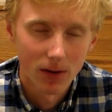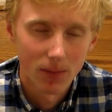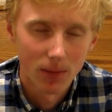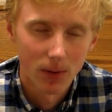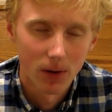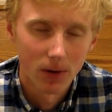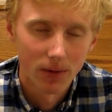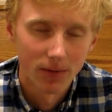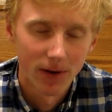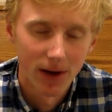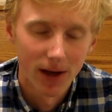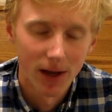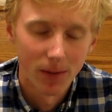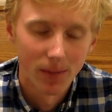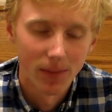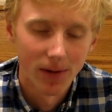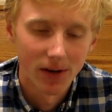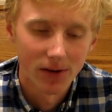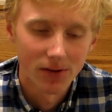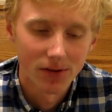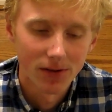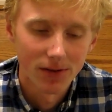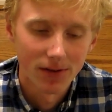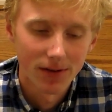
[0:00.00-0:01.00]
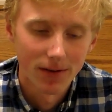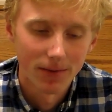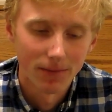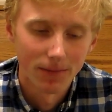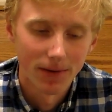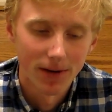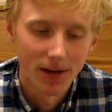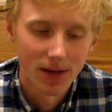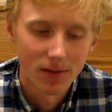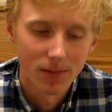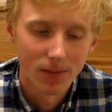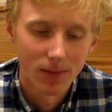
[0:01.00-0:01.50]
their profile pictures on
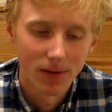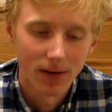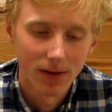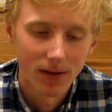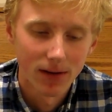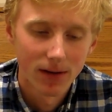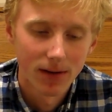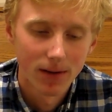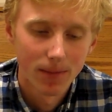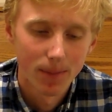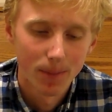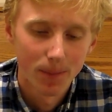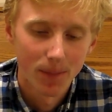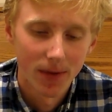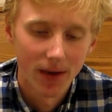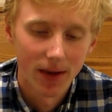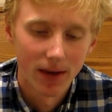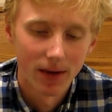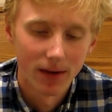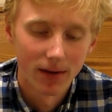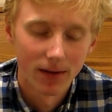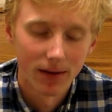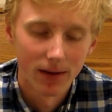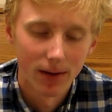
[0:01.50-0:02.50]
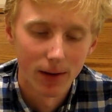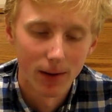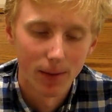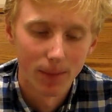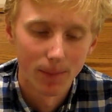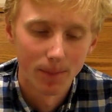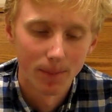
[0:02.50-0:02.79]
Facebook, and